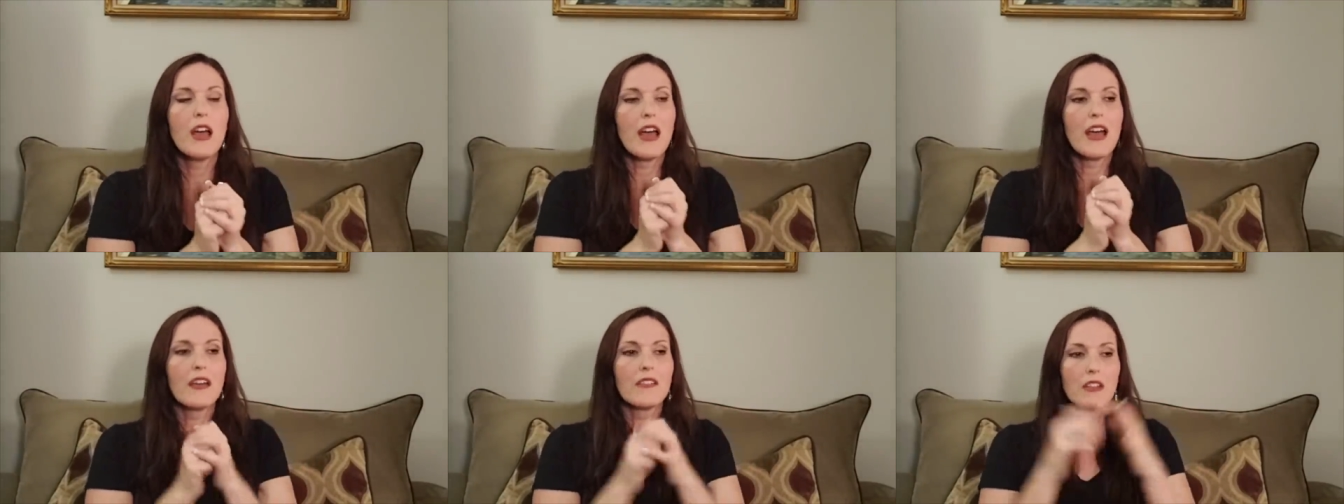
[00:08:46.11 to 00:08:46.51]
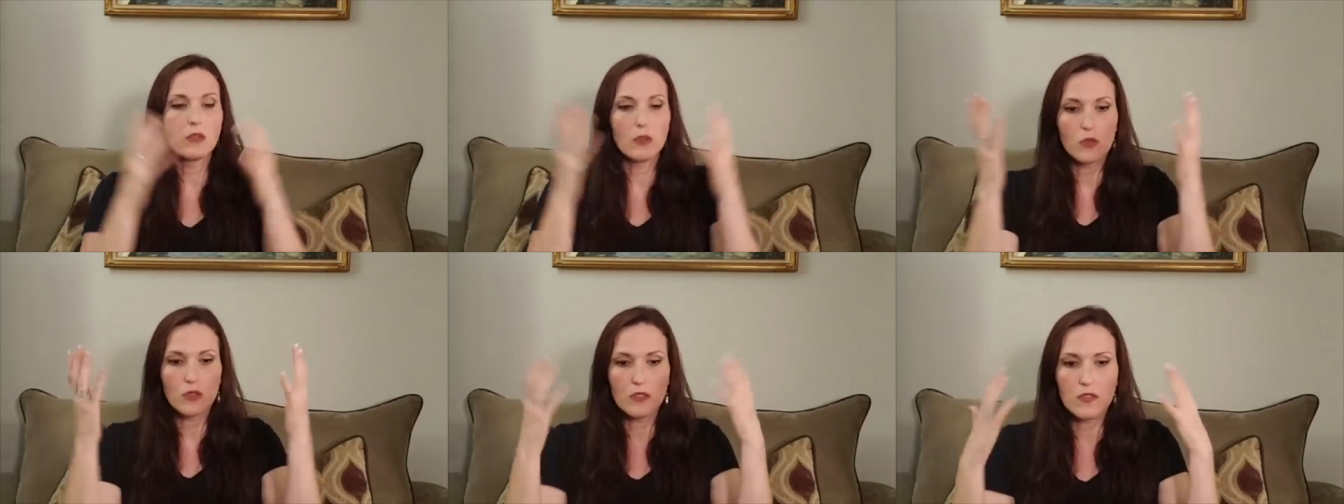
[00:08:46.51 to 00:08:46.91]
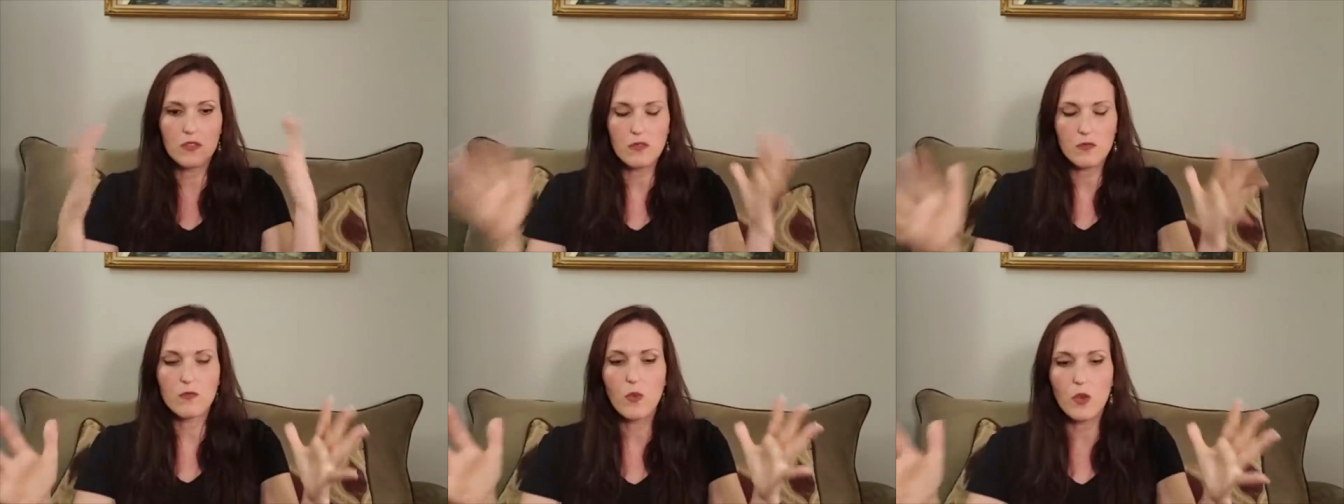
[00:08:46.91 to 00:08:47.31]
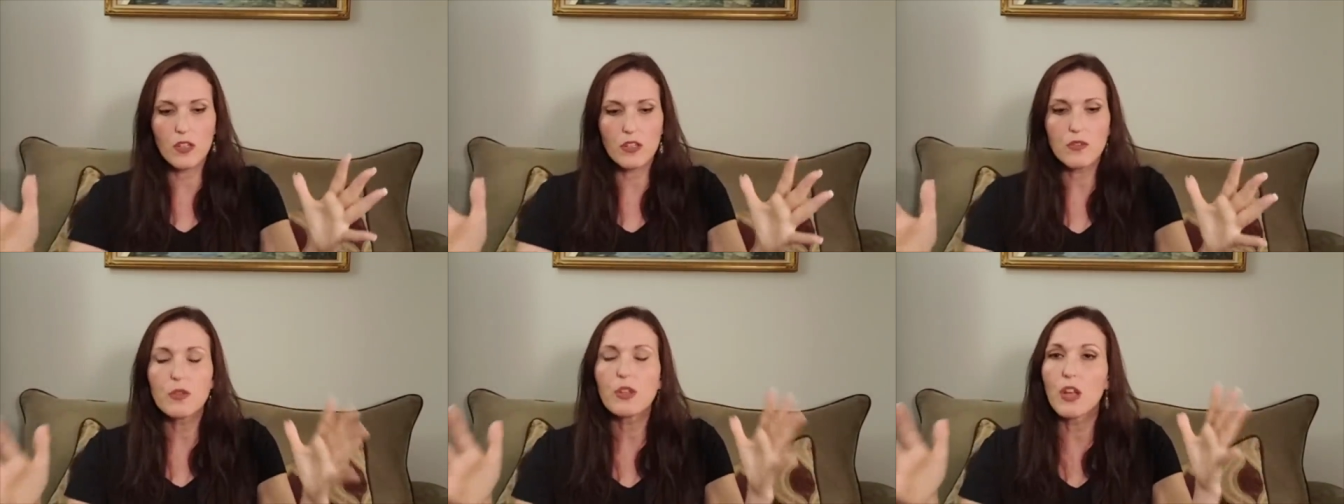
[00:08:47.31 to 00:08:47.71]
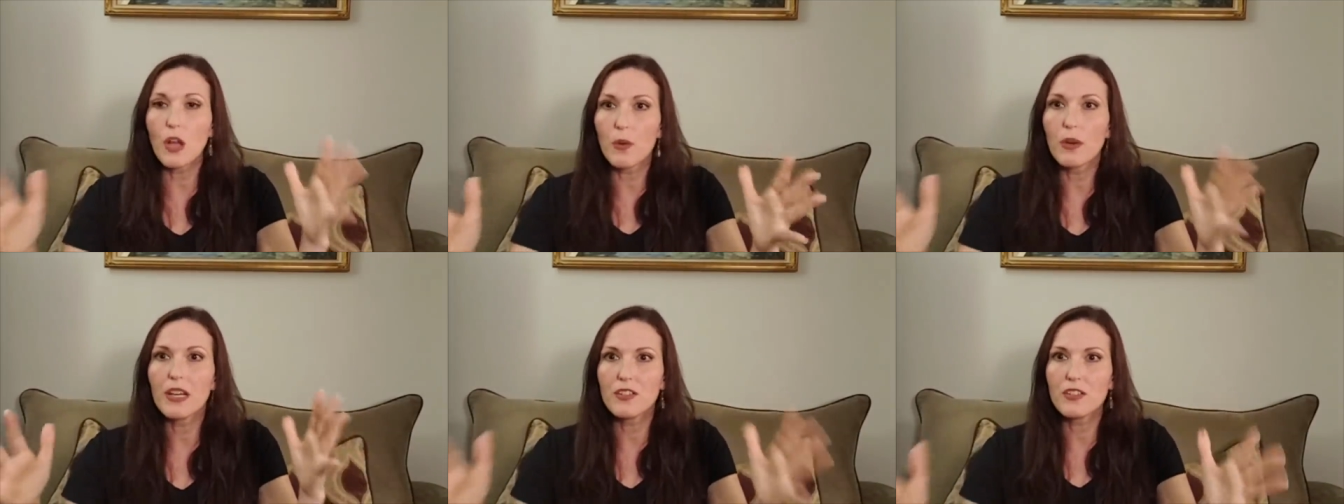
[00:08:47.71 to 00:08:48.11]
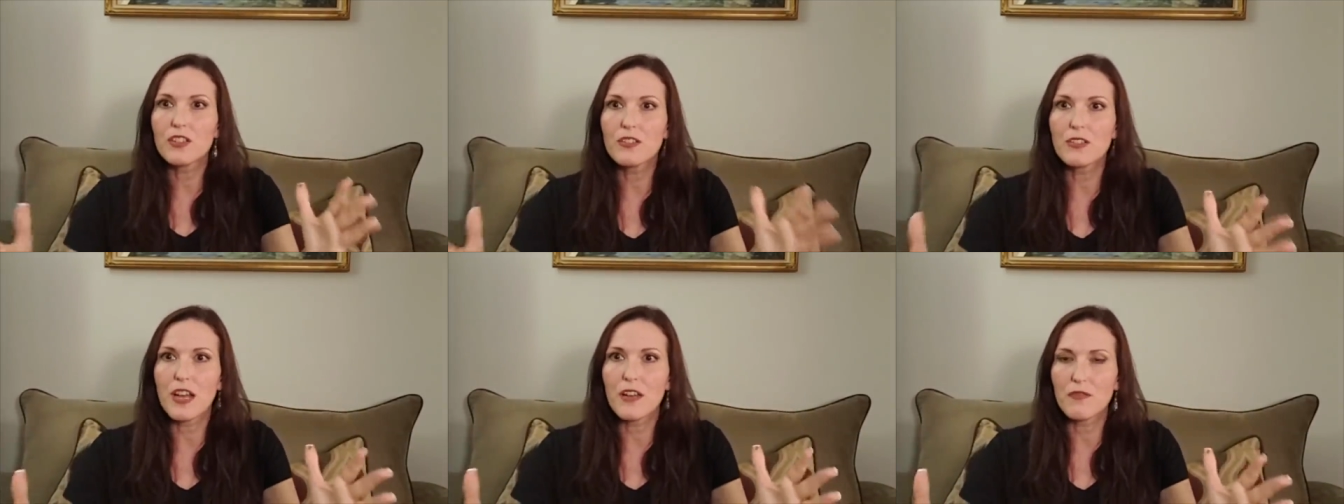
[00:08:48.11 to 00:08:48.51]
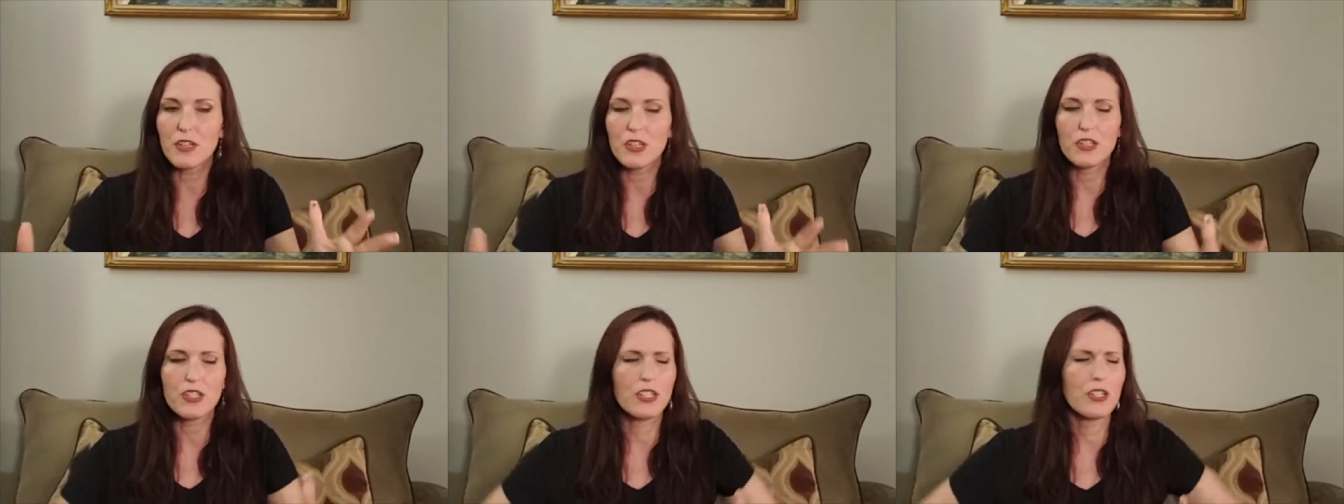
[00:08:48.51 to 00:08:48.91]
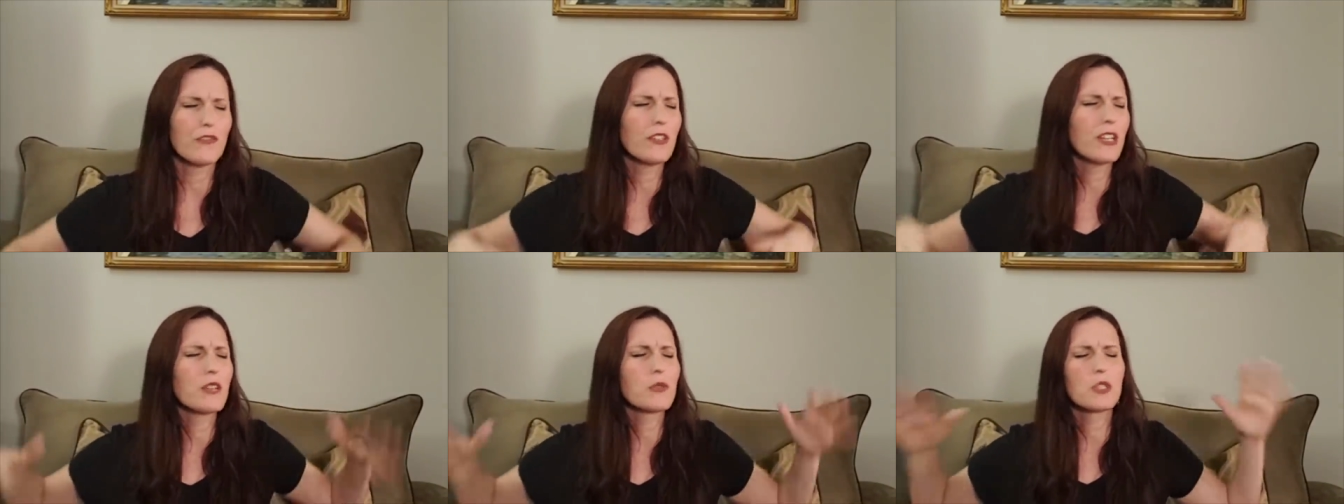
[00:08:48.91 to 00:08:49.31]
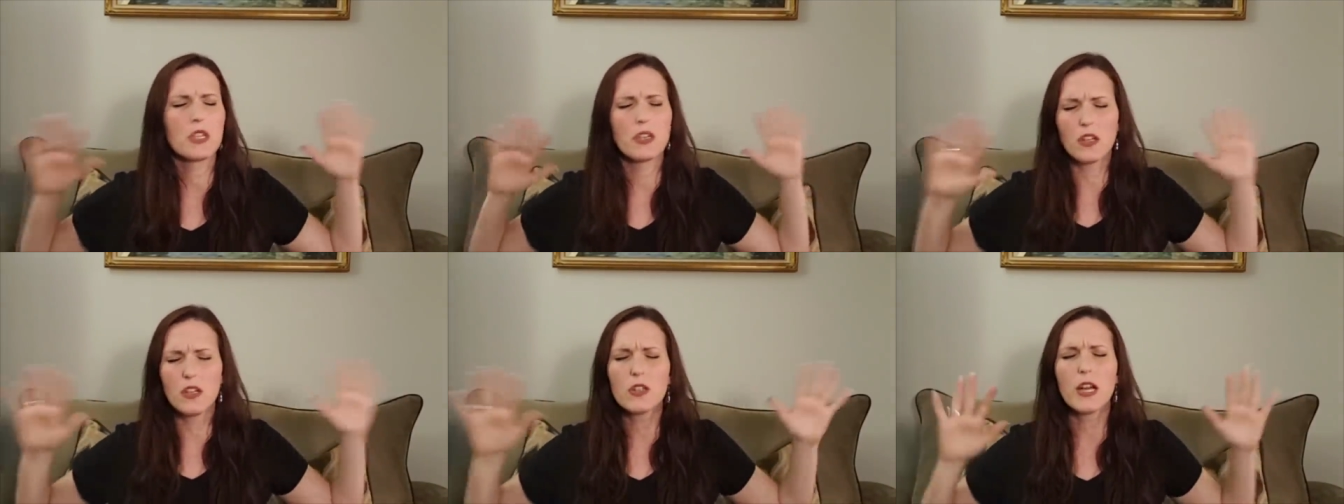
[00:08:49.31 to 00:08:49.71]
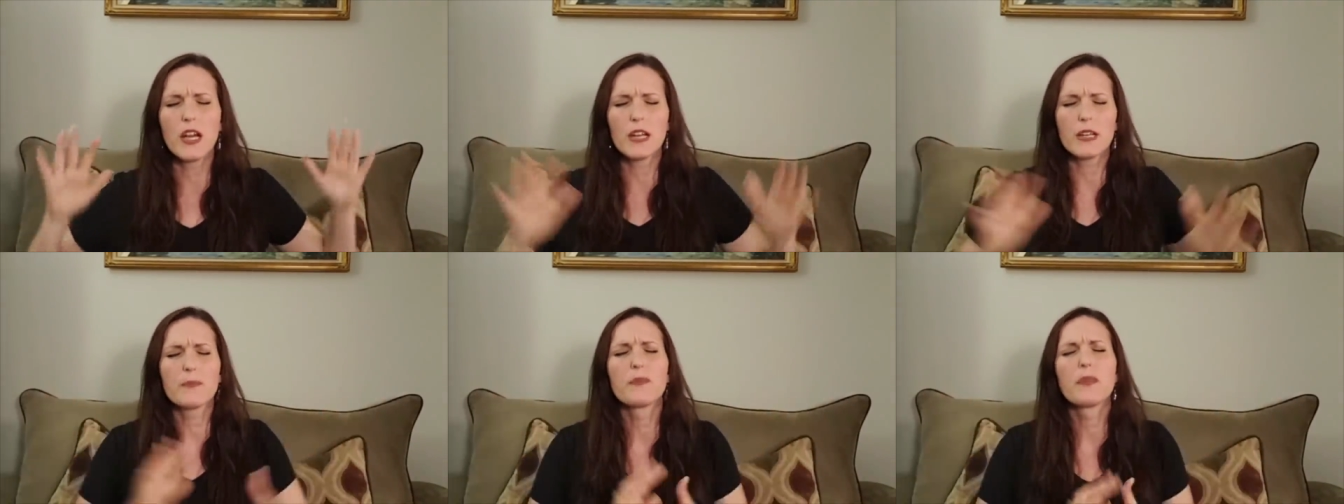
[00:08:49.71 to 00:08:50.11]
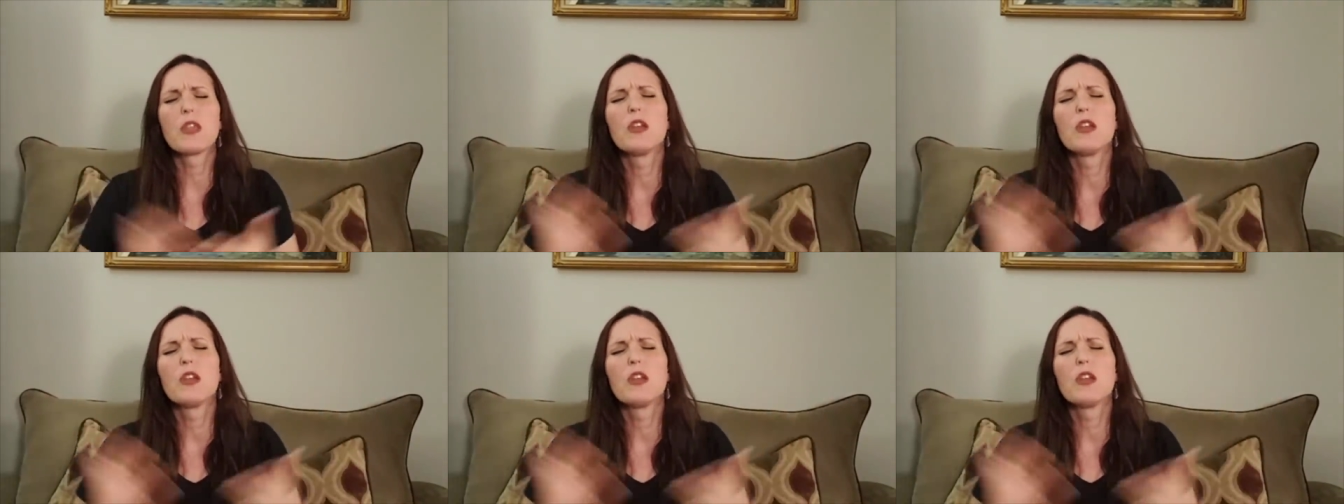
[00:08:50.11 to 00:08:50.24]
And the Lord's wanting you to go ahead and do that for yourself. And I was like, okay.